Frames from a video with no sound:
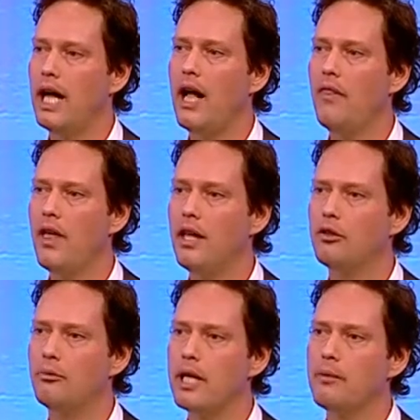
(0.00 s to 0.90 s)
and then
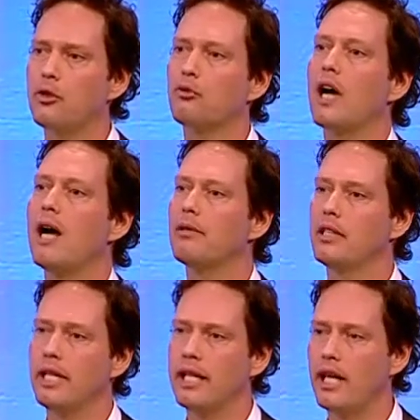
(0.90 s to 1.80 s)
be able to
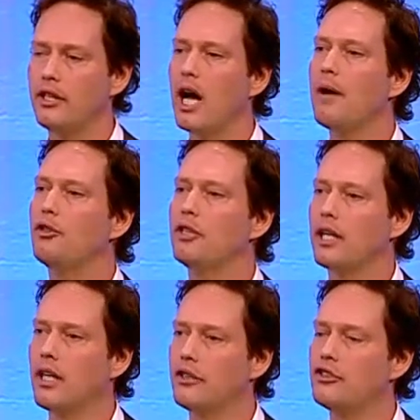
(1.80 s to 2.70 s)
rapidly adopt new
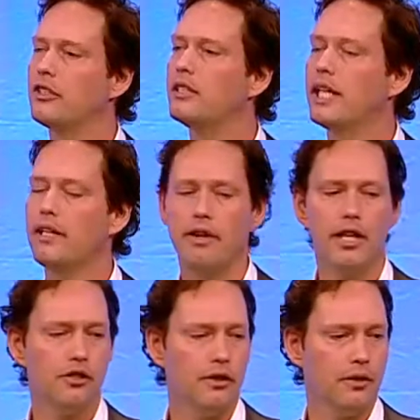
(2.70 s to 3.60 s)
technologies to take
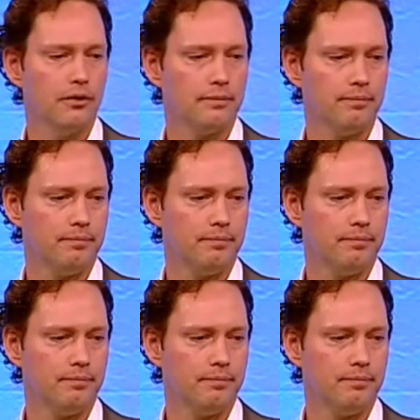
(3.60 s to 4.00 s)
advantage of those.